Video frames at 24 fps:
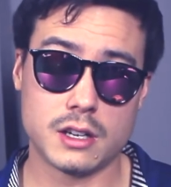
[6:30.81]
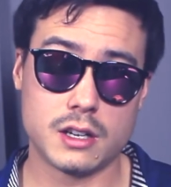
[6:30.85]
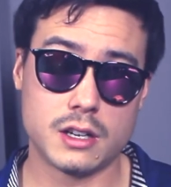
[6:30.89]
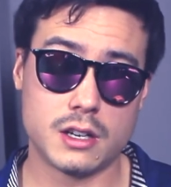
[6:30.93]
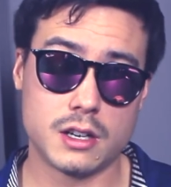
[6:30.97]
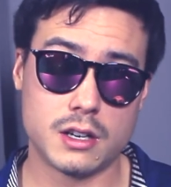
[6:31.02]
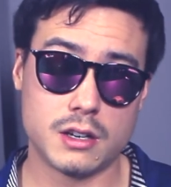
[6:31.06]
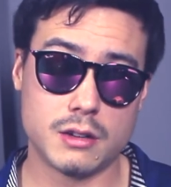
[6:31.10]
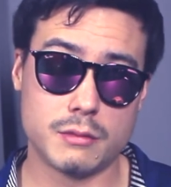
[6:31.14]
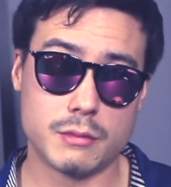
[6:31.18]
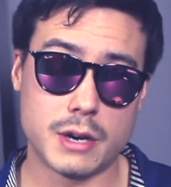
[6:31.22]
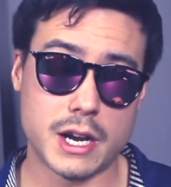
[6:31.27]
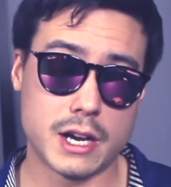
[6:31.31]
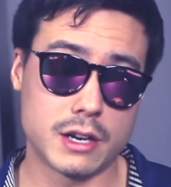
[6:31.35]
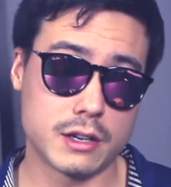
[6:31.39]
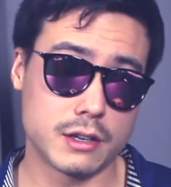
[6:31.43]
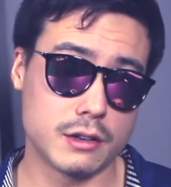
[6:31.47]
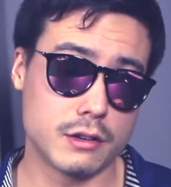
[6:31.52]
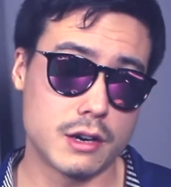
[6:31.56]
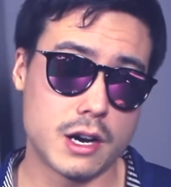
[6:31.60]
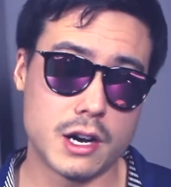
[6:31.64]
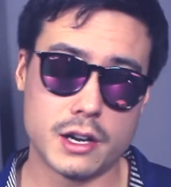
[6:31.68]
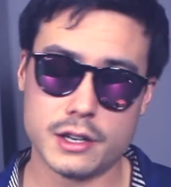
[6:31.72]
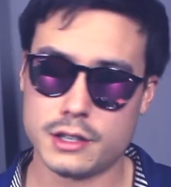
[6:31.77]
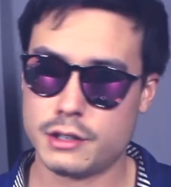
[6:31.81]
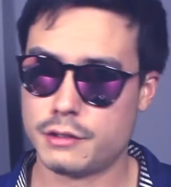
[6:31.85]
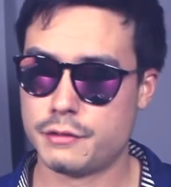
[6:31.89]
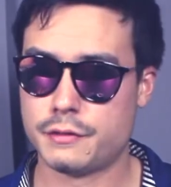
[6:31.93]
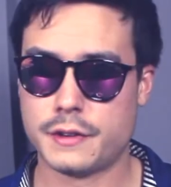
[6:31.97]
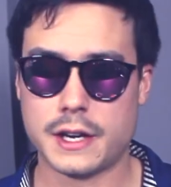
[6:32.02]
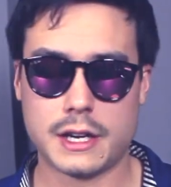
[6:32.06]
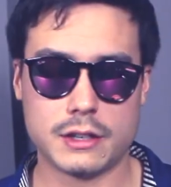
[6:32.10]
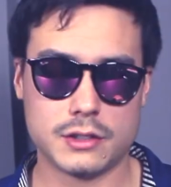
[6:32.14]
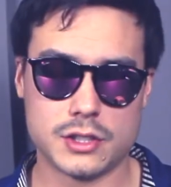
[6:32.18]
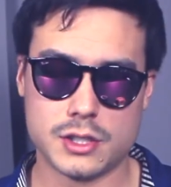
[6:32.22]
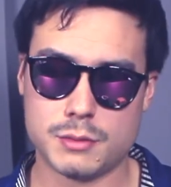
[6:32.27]

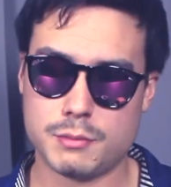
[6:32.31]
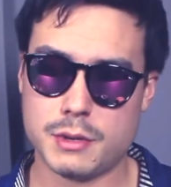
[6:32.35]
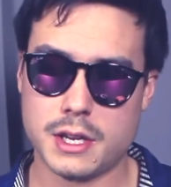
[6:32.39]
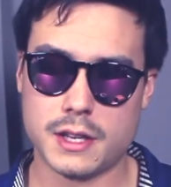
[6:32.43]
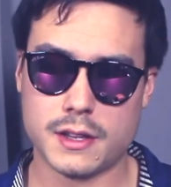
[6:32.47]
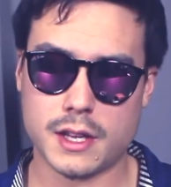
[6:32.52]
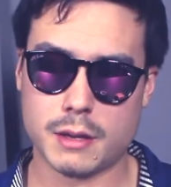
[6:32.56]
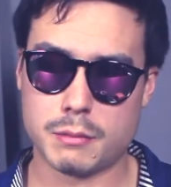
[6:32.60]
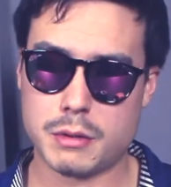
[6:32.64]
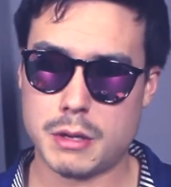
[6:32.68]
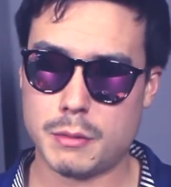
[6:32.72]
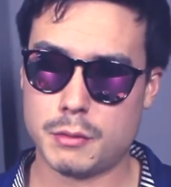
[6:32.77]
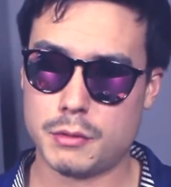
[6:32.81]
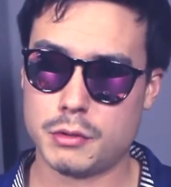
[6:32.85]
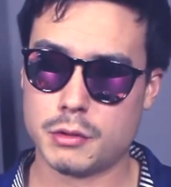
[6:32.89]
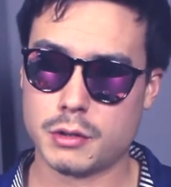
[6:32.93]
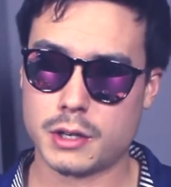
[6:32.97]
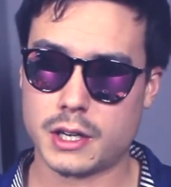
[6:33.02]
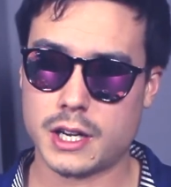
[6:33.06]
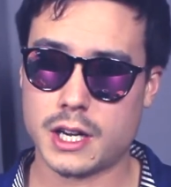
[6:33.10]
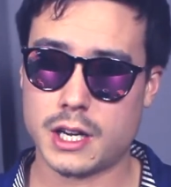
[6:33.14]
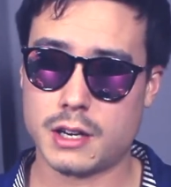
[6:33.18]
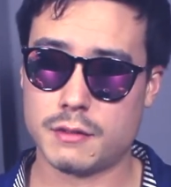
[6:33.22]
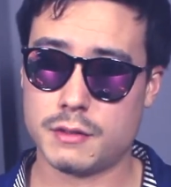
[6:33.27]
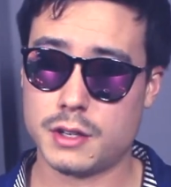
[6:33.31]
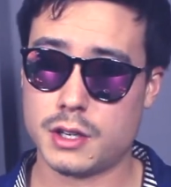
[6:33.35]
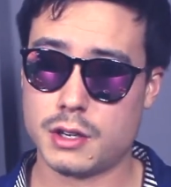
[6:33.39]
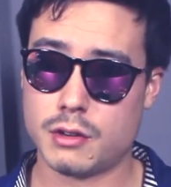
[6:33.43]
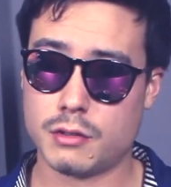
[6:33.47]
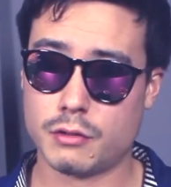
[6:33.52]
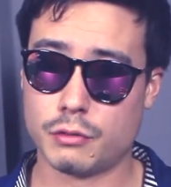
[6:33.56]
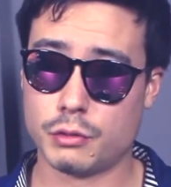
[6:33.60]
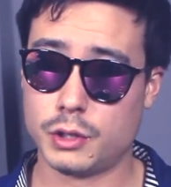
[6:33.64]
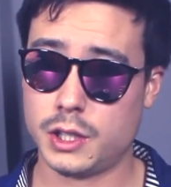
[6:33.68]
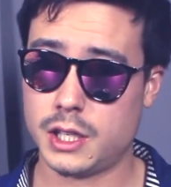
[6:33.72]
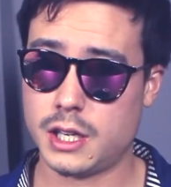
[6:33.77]
audiophile just being like people who are kind of, you
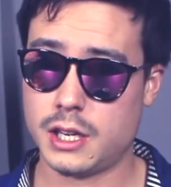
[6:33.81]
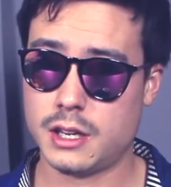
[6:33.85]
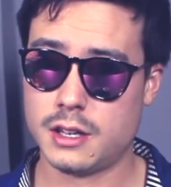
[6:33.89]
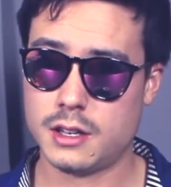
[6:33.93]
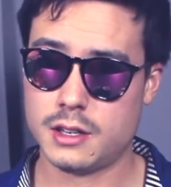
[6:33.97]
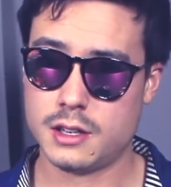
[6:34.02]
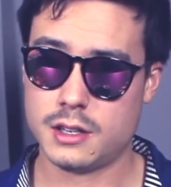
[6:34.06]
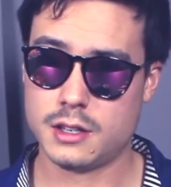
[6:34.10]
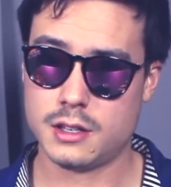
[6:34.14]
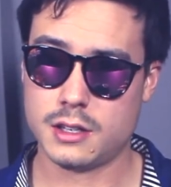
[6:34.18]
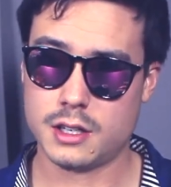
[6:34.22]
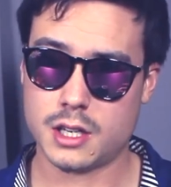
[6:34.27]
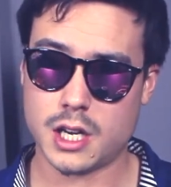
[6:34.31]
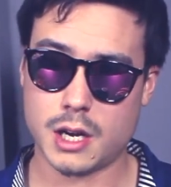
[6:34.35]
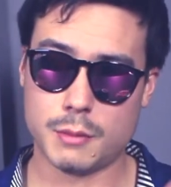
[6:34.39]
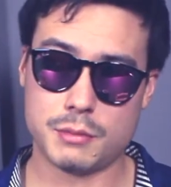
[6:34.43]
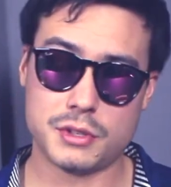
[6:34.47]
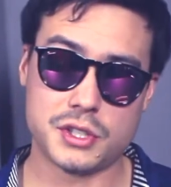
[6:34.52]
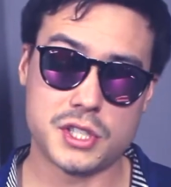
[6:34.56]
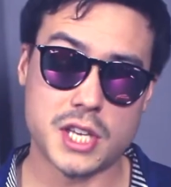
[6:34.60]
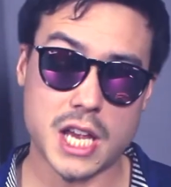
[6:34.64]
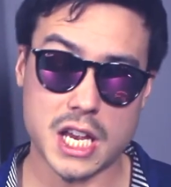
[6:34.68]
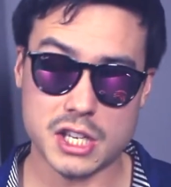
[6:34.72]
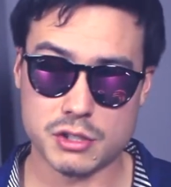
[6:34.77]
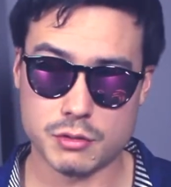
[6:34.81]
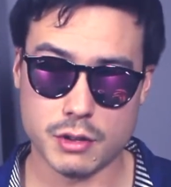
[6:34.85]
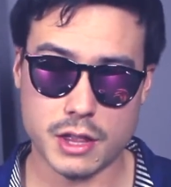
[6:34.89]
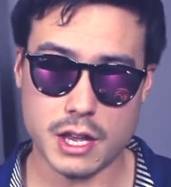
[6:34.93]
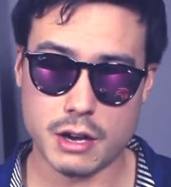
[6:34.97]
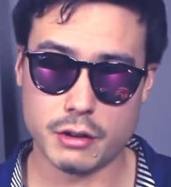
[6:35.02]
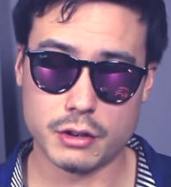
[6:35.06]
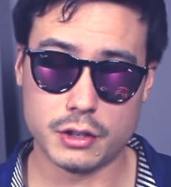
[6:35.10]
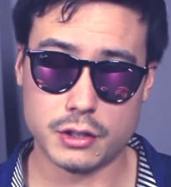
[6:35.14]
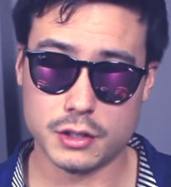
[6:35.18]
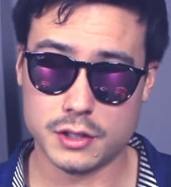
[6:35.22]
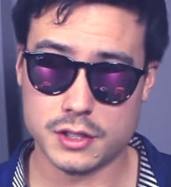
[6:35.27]
know, really obsessed with
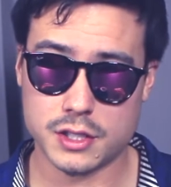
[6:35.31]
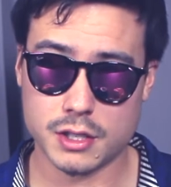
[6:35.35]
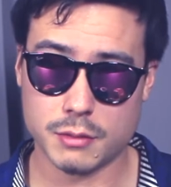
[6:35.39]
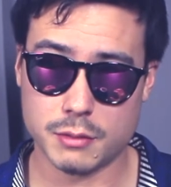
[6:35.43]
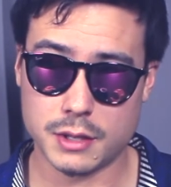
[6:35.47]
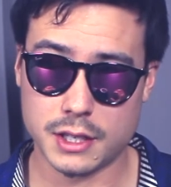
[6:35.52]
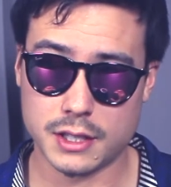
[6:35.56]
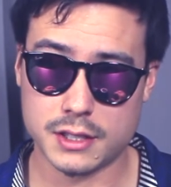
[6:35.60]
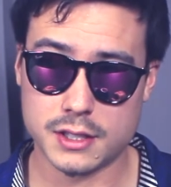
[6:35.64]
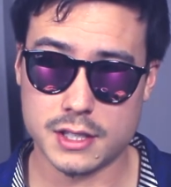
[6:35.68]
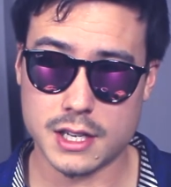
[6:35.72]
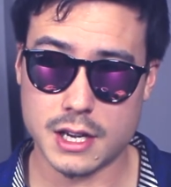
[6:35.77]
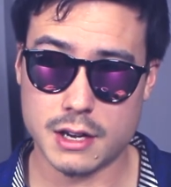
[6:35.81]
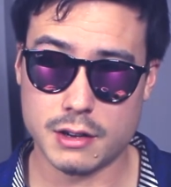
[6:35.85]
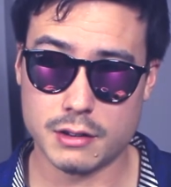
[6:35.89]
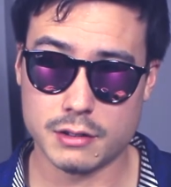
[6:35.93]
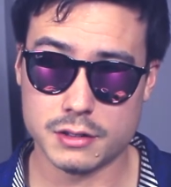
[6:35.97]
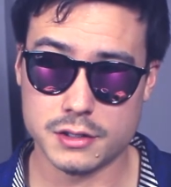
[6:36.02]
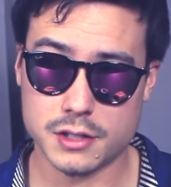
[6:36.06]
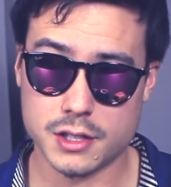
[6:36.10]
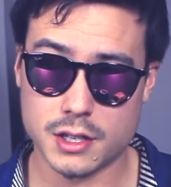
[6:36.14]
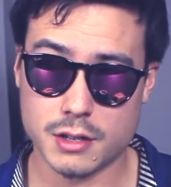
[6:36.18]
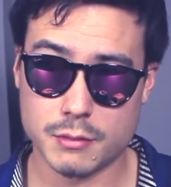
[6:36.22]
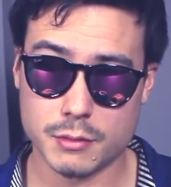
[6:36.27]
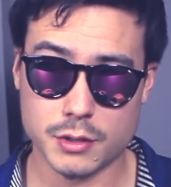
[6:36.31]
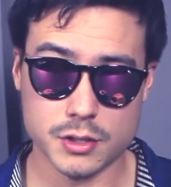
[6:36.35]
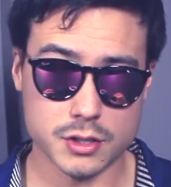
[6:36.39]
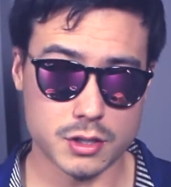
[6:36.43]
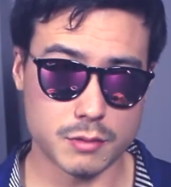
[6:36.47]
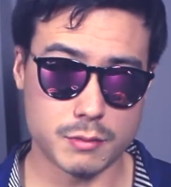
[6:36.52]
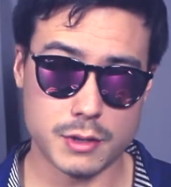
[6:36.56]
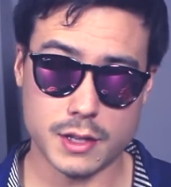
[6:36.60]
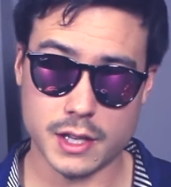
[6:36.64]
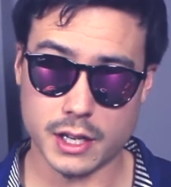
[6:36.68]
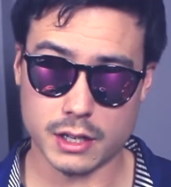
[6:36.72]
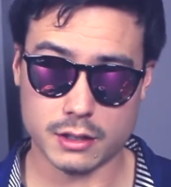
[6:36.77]
how good something sounds. Those
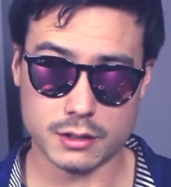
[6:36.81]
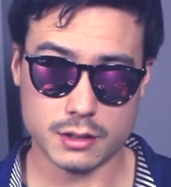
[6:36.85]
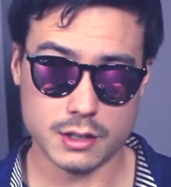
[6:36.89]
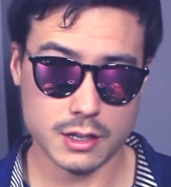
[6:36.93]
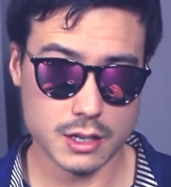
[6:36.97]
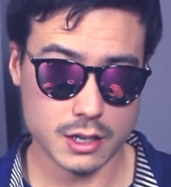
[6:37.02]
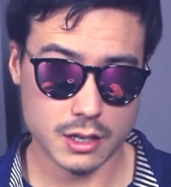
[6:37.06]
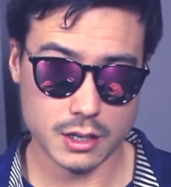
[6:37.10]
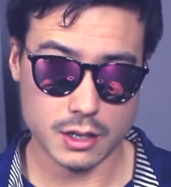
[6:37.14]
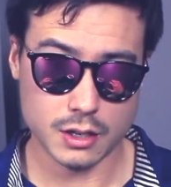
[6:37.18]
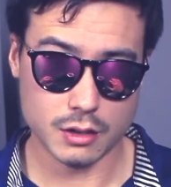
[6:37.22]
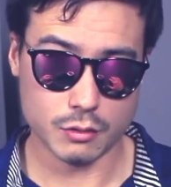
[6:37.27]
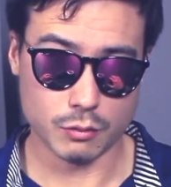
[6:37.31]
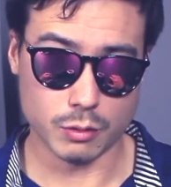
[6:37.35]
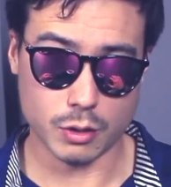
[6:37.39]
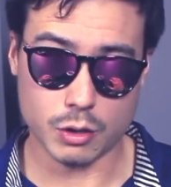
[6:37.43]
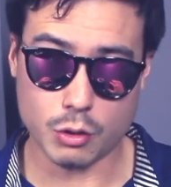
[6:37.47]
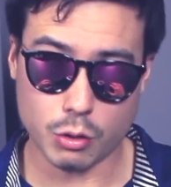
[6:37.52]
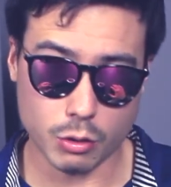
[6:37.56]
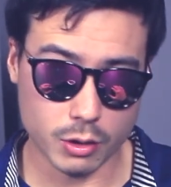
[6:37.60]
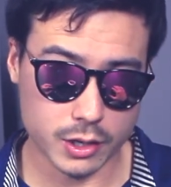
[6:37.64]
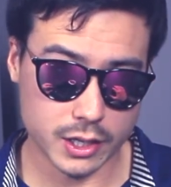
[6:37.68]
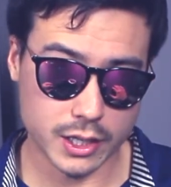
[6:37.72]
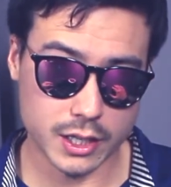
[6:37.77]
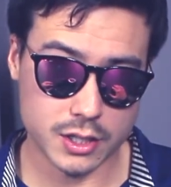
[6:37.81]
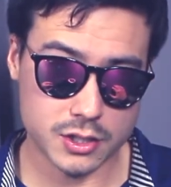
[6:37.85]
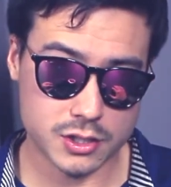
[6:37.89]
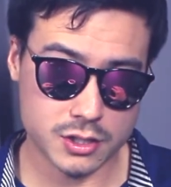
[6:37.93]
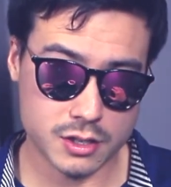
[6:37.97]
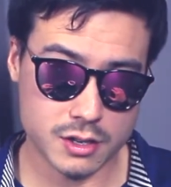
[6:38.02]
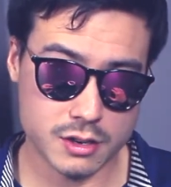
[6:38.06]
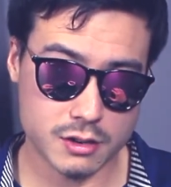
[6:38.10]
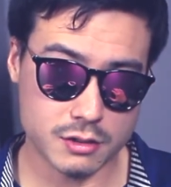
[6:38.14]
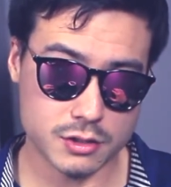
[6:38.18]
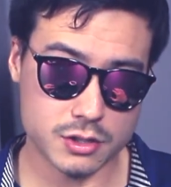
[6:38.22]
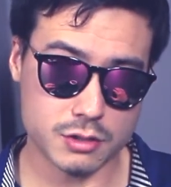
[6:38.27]
could be like recording
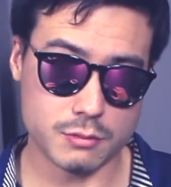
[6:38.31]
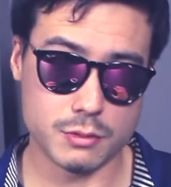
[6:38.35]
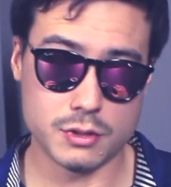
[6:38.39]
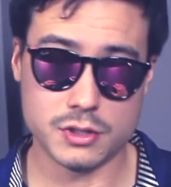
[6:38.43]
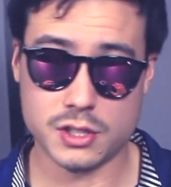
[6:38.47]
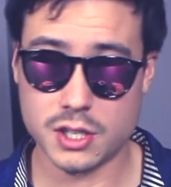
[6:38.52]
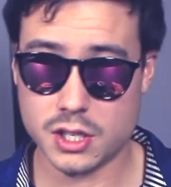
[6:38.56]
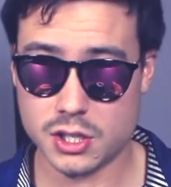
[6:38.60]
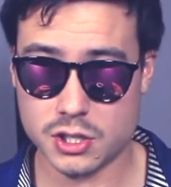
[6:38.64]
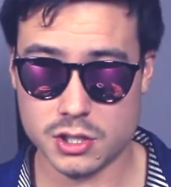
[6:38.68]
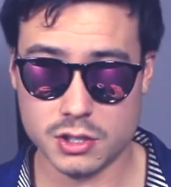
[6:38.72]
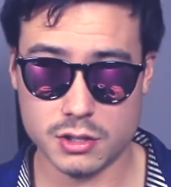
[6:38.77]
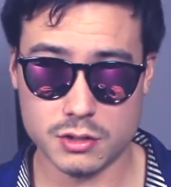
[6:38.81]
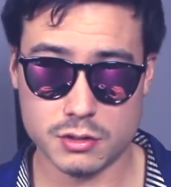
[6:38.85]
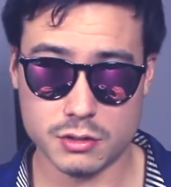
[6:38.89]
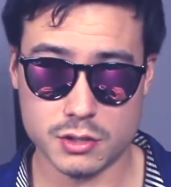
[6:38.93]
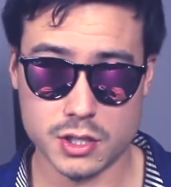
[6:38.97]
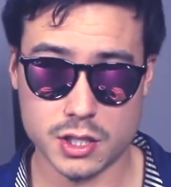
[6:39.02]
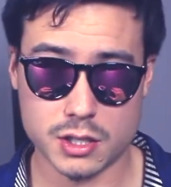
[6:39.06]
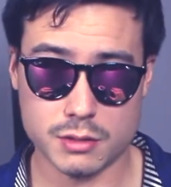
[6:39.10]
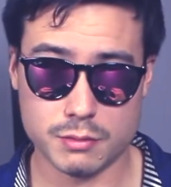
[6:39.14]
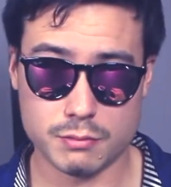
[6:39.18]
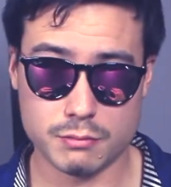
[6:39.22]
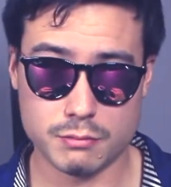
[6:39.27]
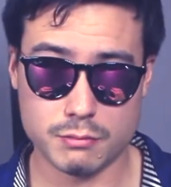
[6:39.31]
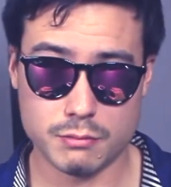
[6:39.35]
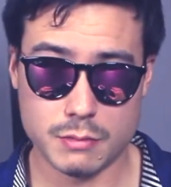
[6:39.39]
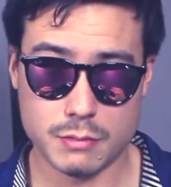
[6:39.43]
engineers and musicians, or just